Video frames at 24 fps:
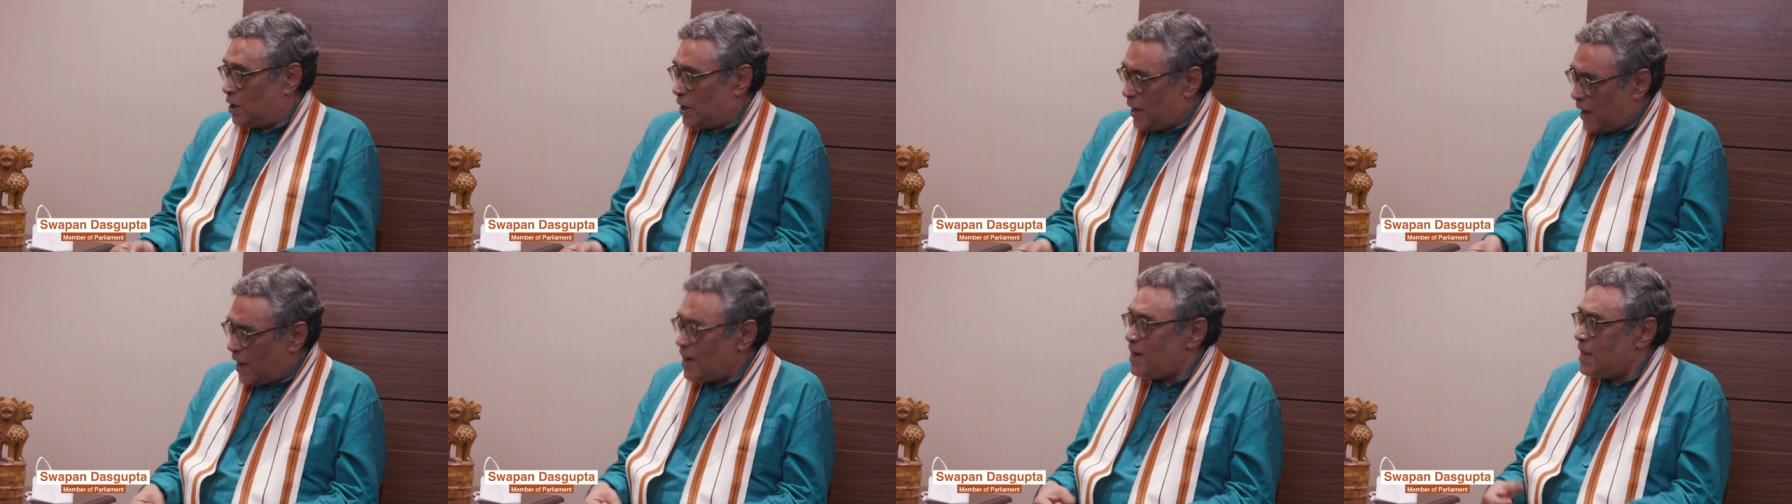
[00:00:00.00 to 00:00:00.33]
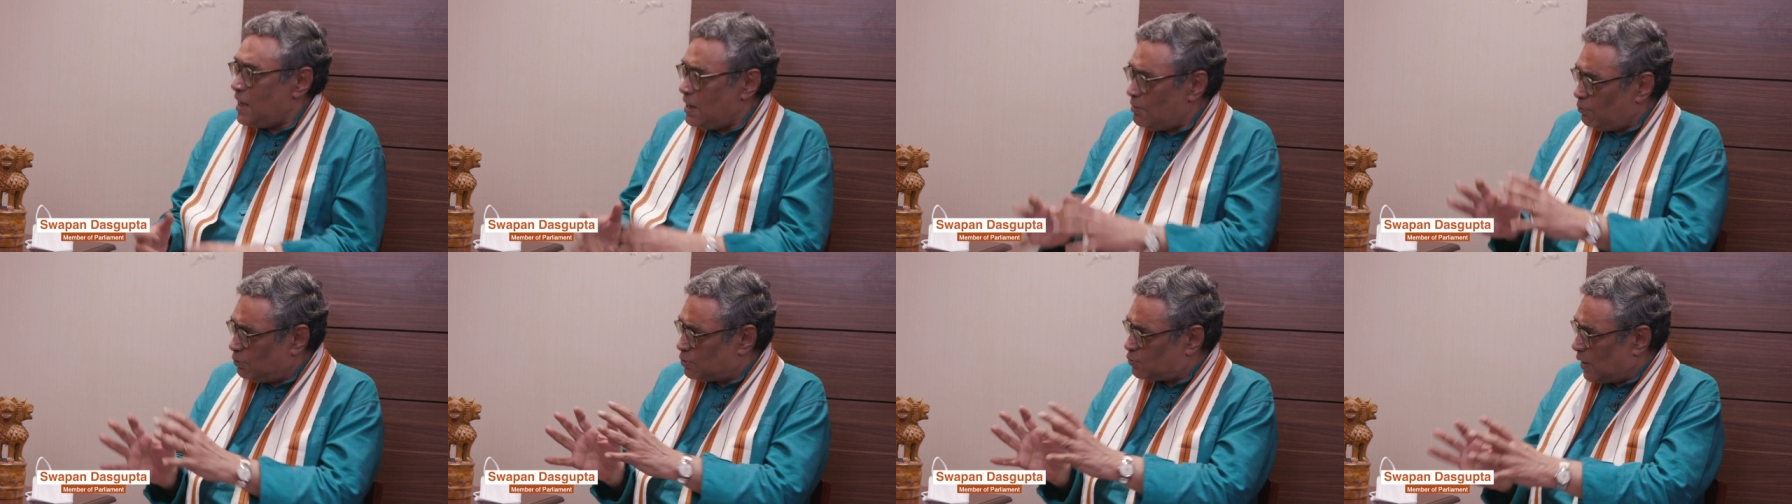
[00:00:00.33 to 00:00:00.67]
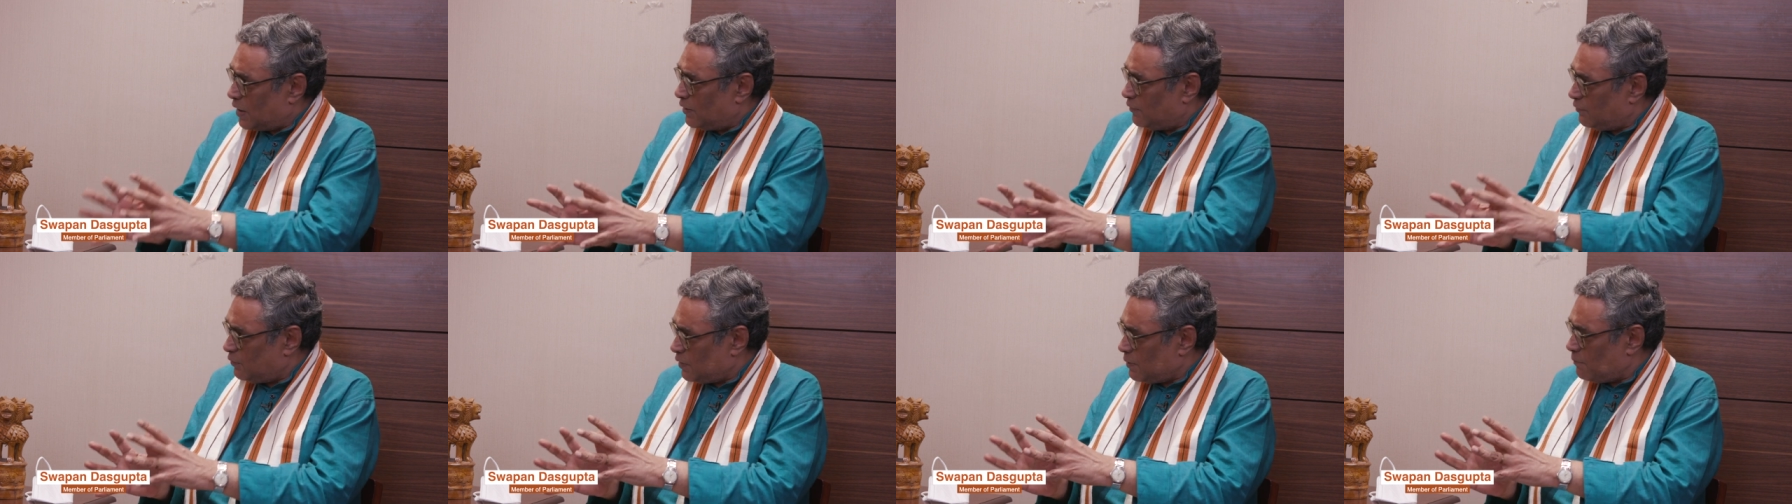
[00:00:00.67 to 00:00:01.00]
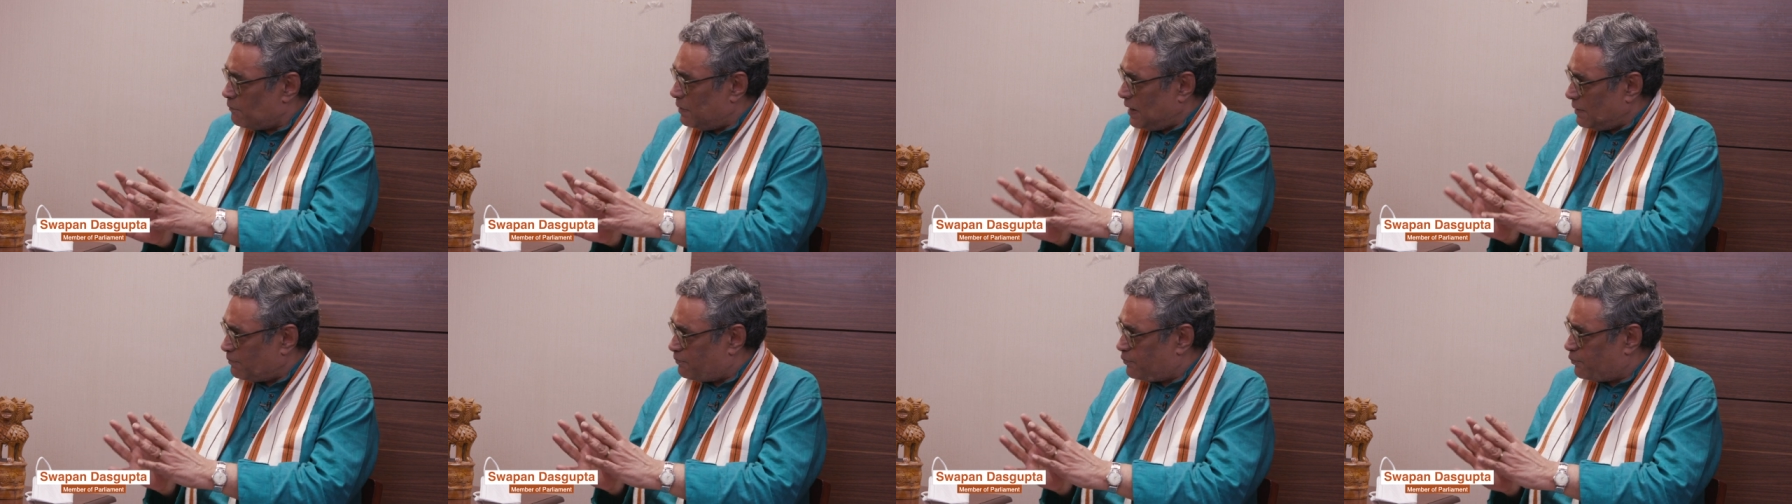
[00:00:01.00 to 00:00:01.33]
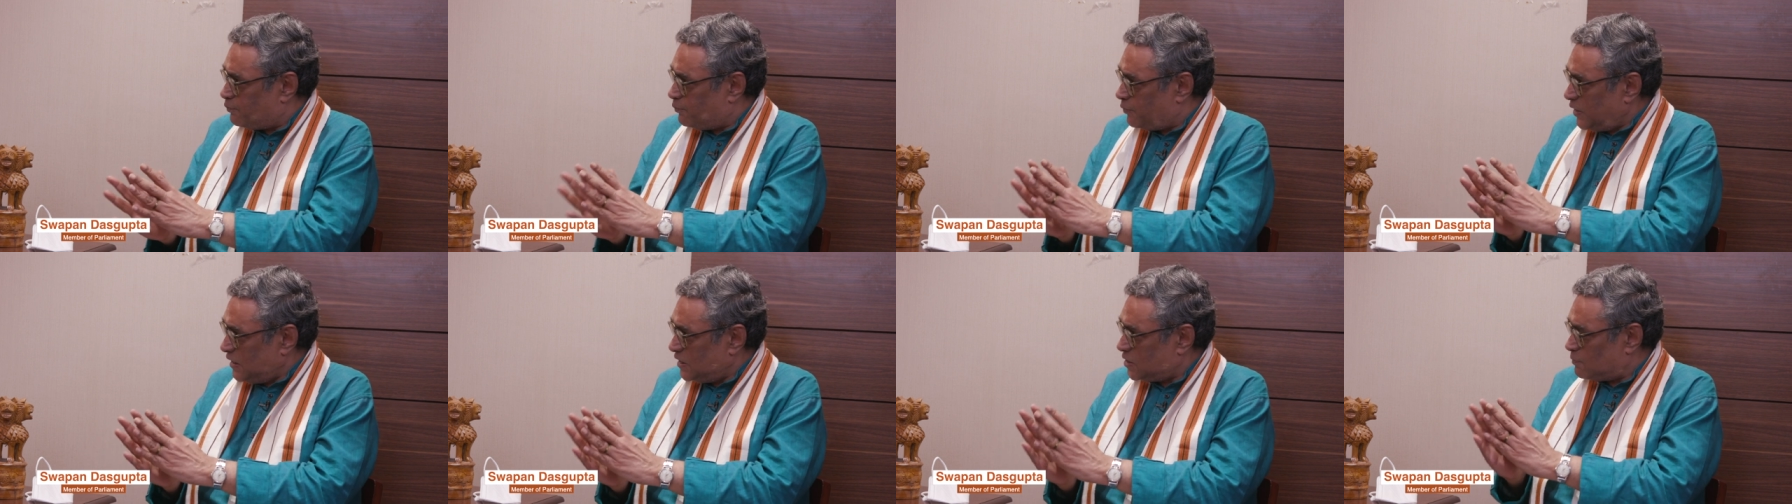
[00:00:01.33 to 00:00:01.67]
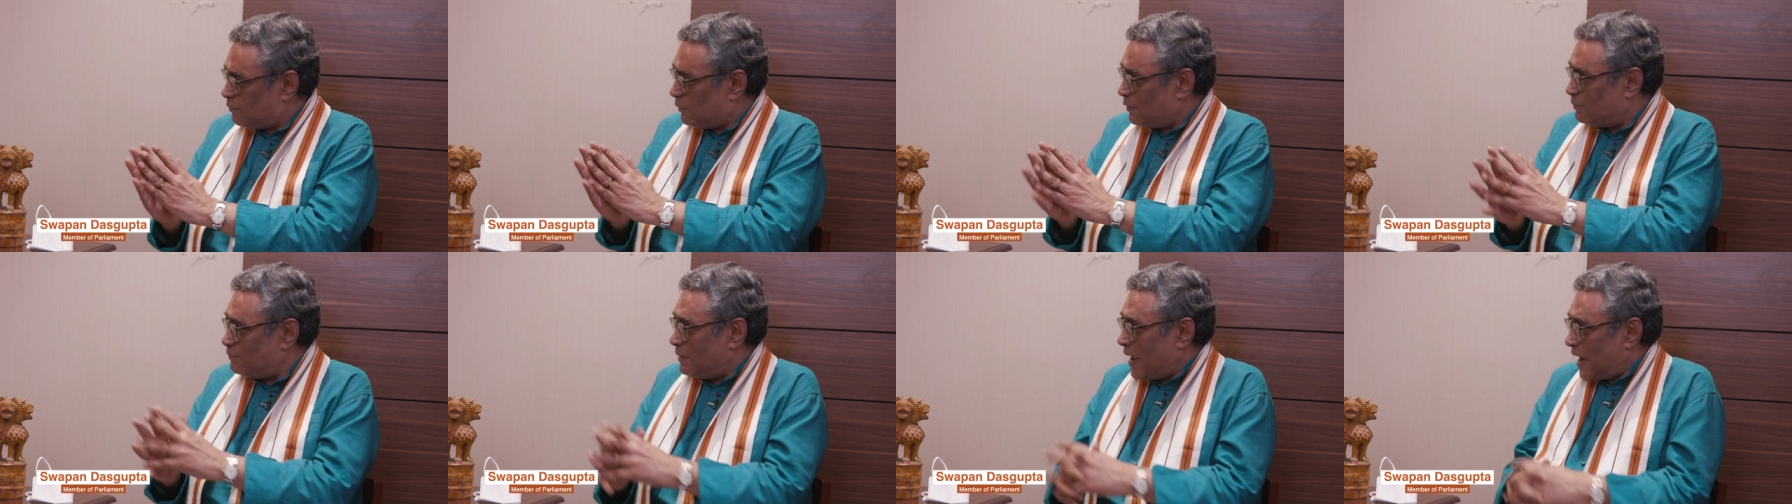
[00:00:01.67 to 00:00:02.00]
And he was one of the big
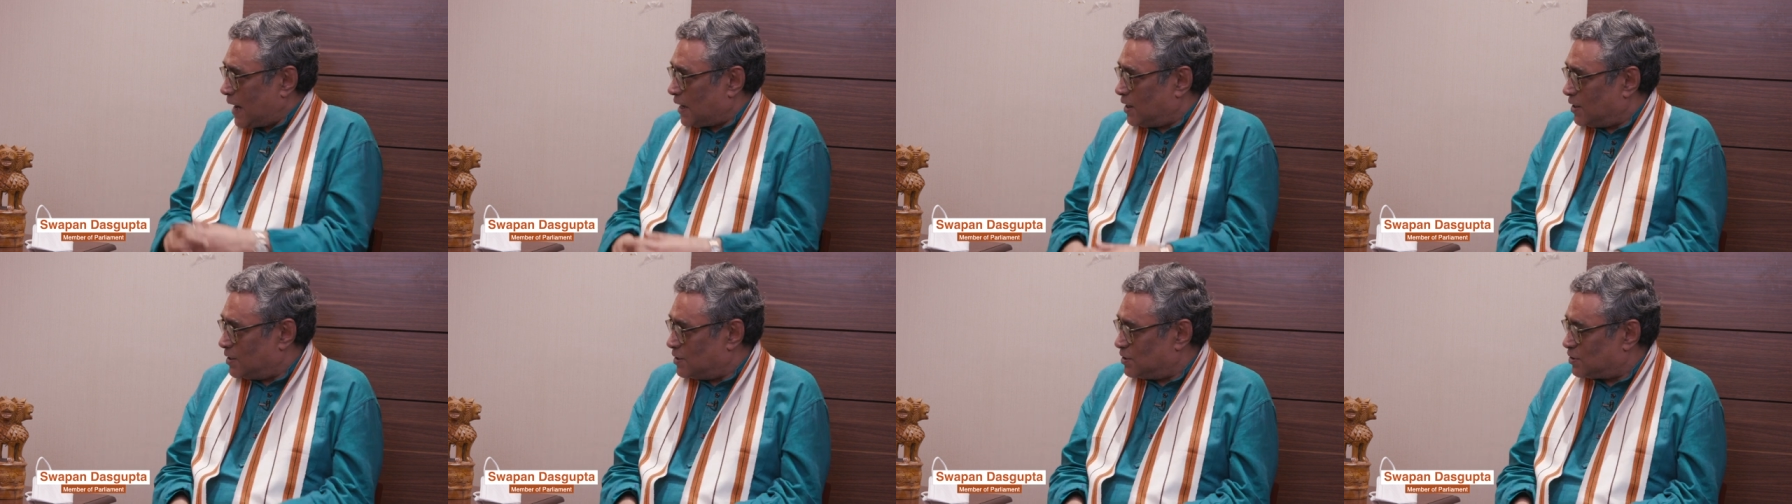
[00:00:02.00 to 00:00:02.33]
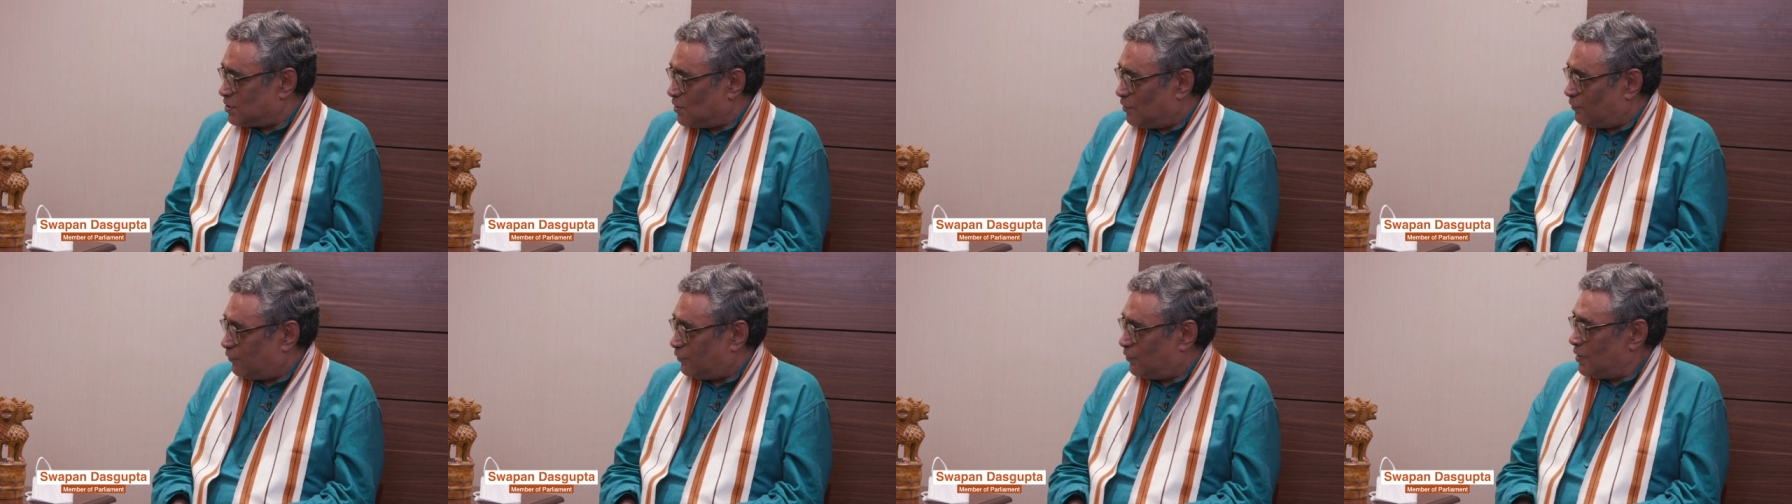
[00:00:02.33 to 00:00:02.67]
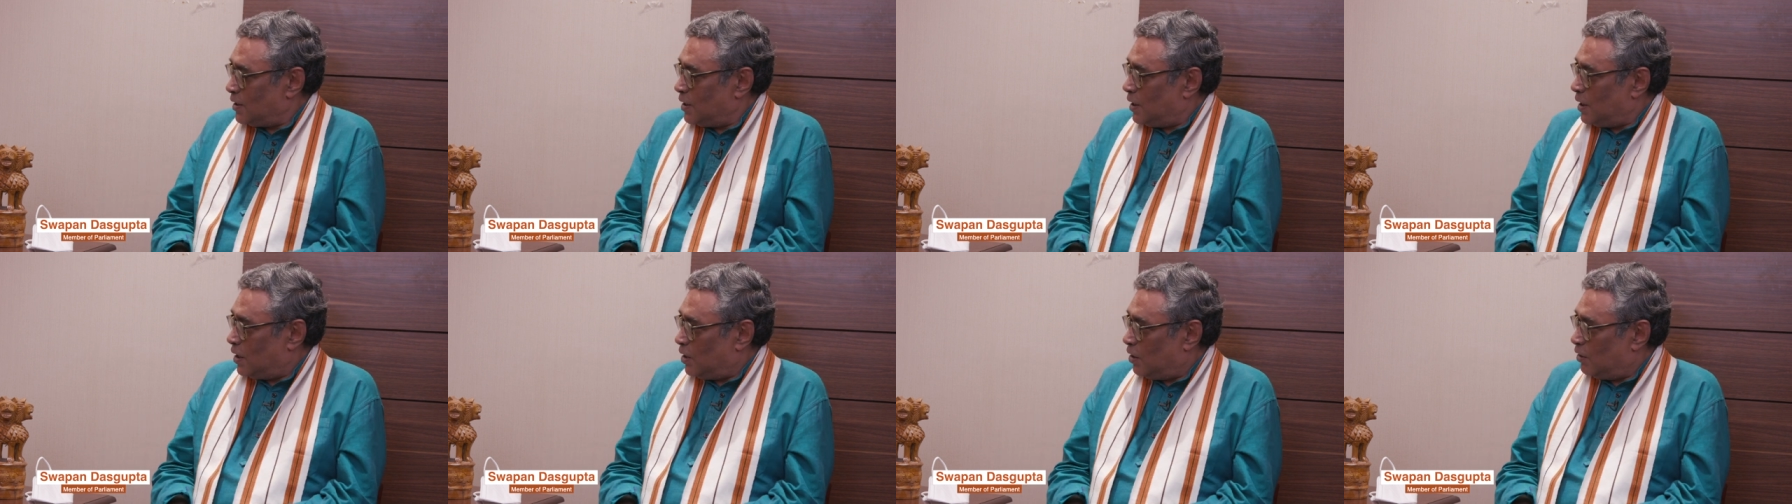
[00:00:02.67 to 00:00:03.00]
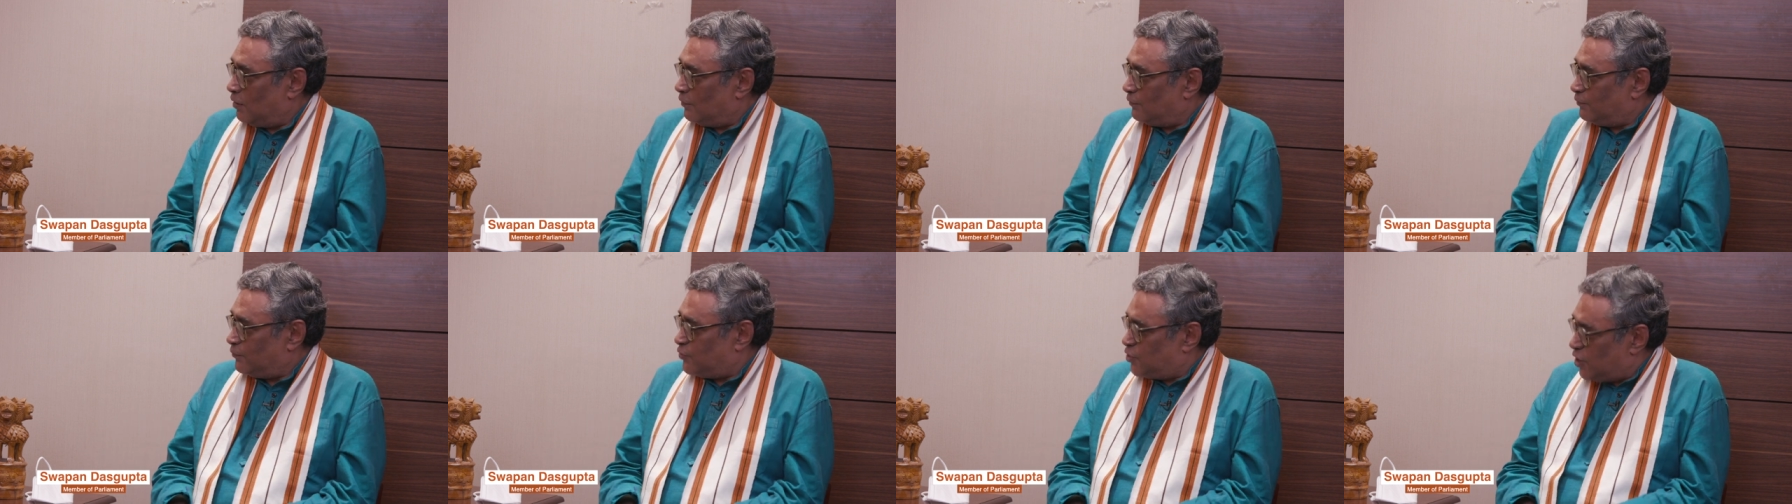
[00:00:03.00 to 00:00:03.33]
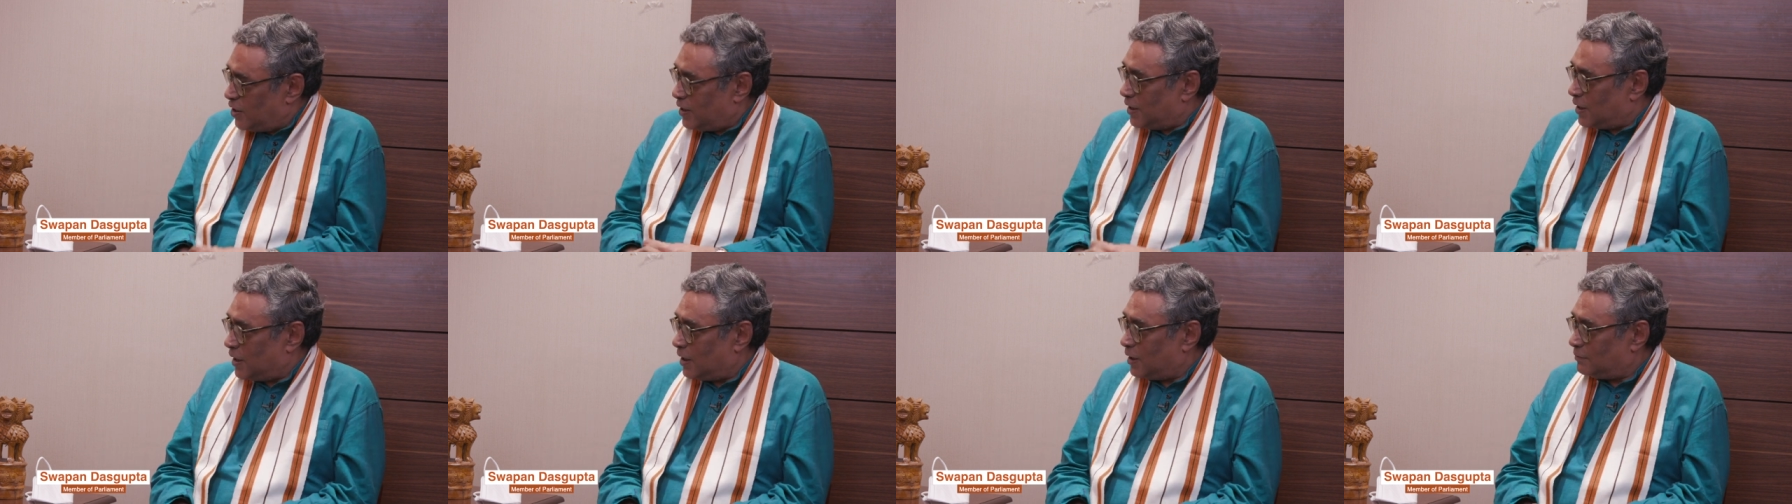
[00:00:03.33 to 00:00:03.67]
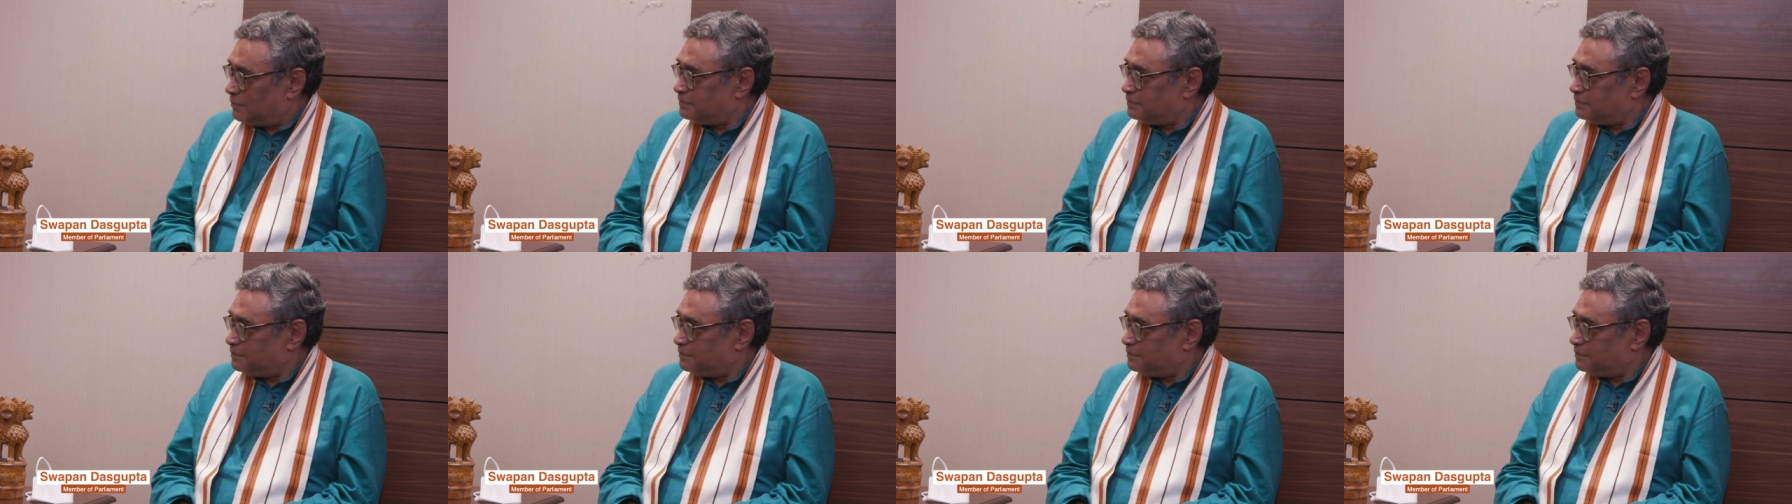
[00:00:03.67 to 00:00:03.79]
principal backers of Jinnah.